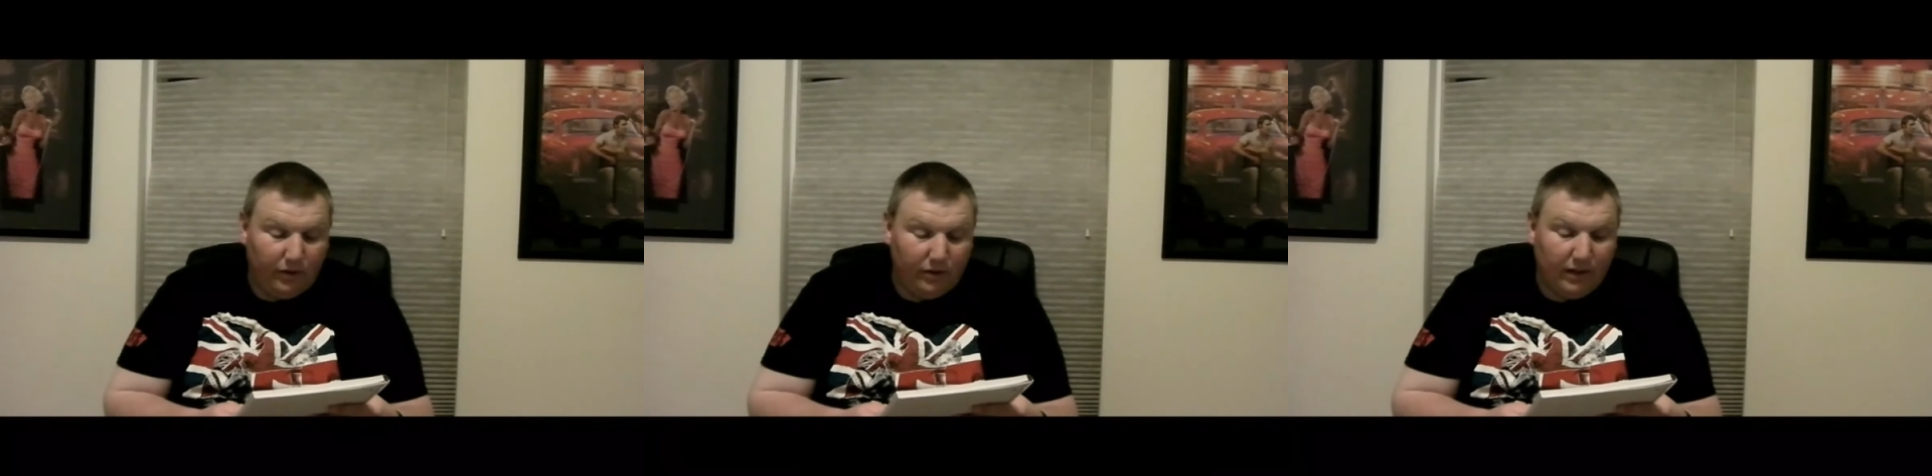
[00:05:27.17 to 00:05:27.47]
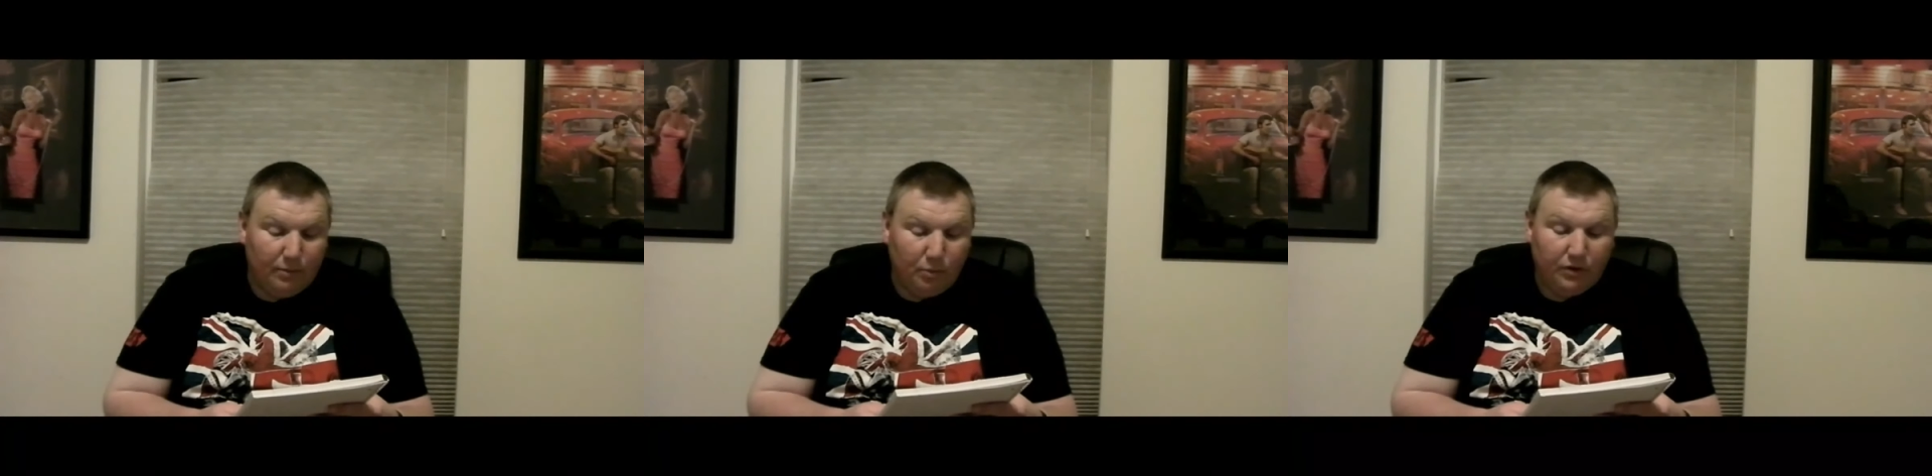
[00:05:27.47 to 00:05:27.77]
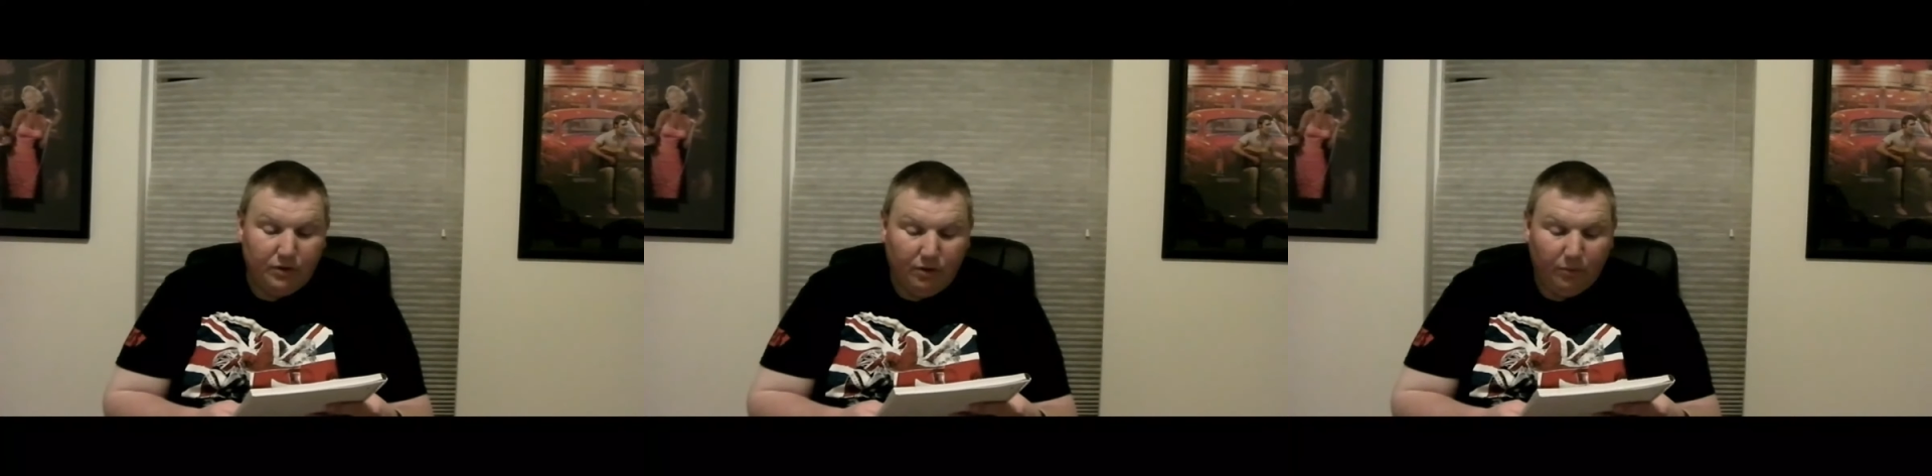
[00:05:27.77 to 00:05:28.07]

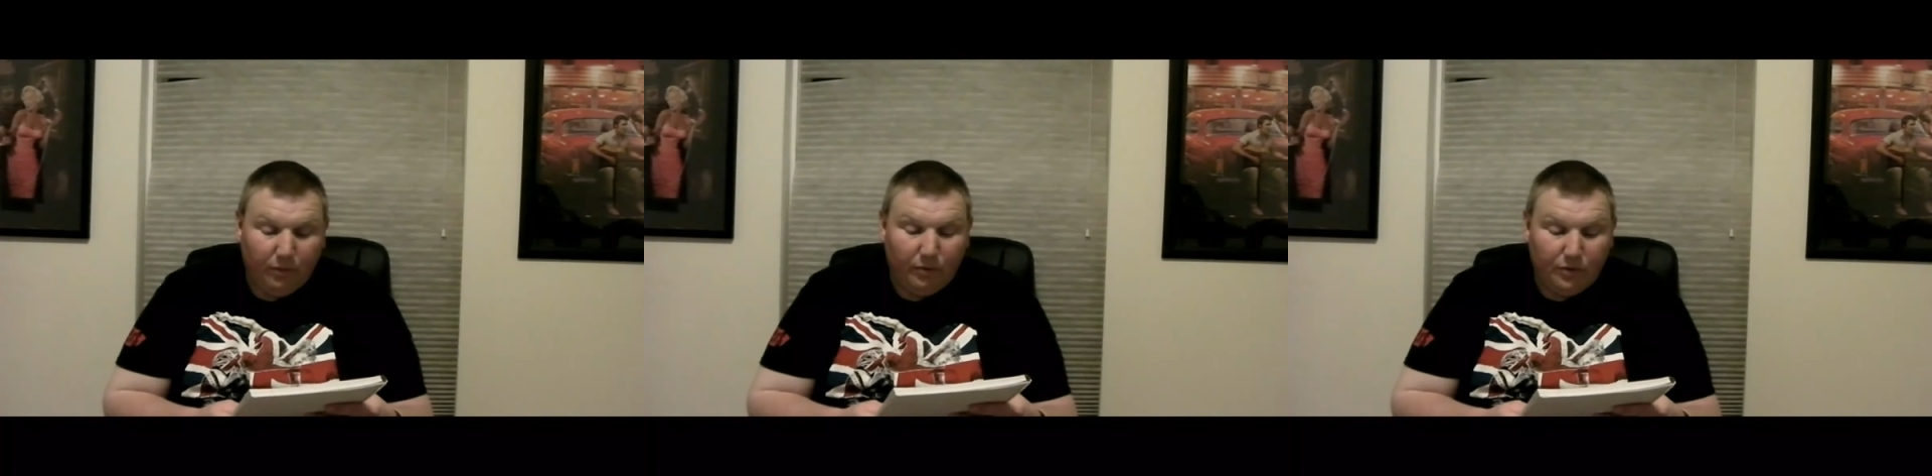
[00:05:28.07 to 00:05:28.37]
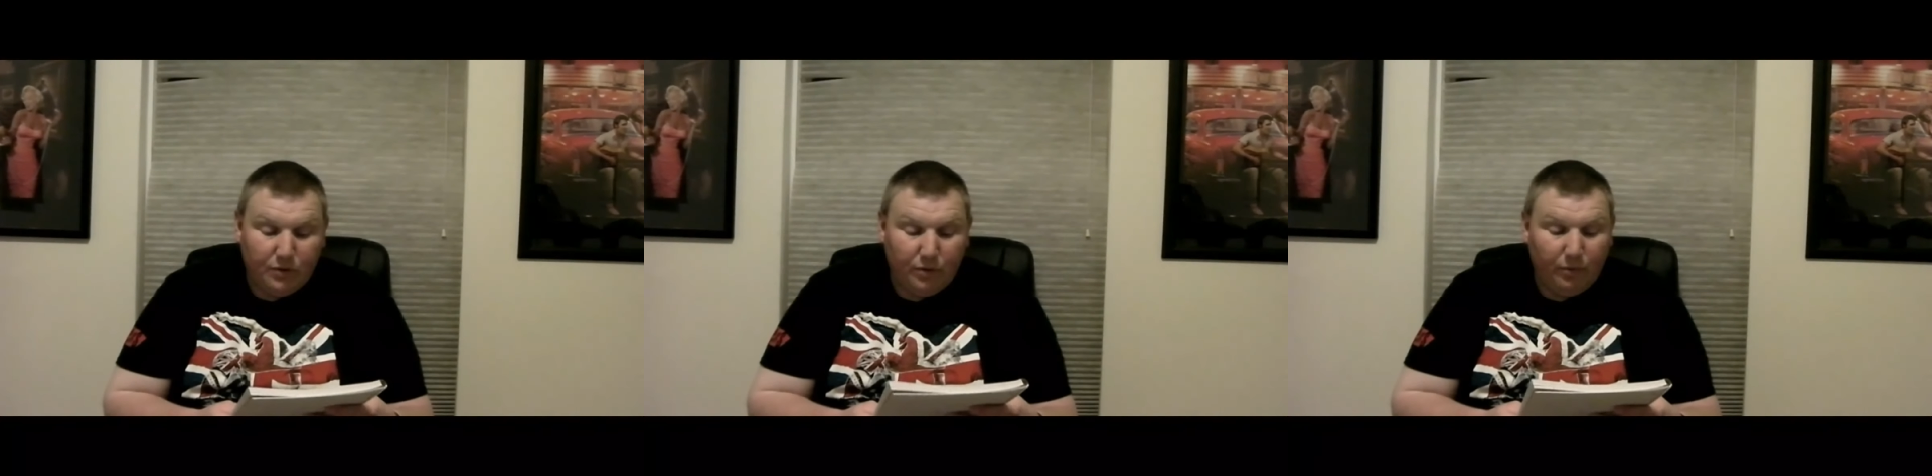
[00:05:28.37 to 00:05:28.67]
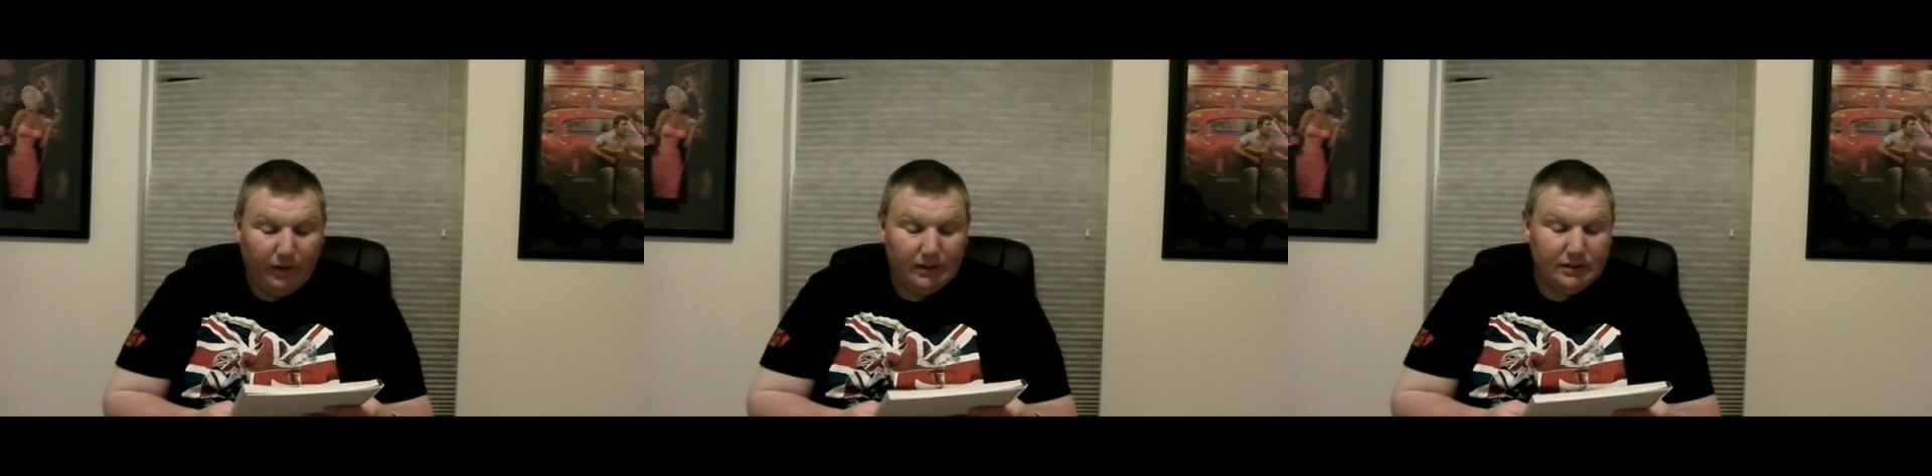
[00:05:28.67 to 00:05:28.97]
9.23 with two
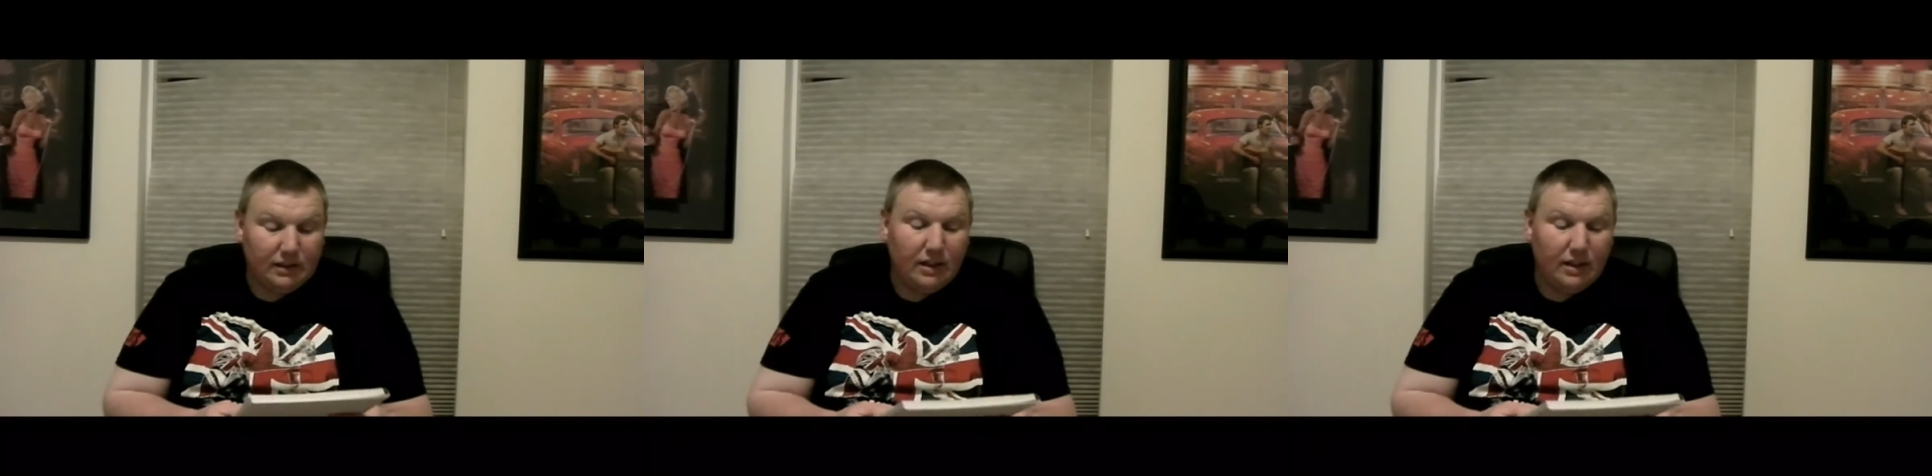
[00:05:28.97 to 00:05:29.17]
wins.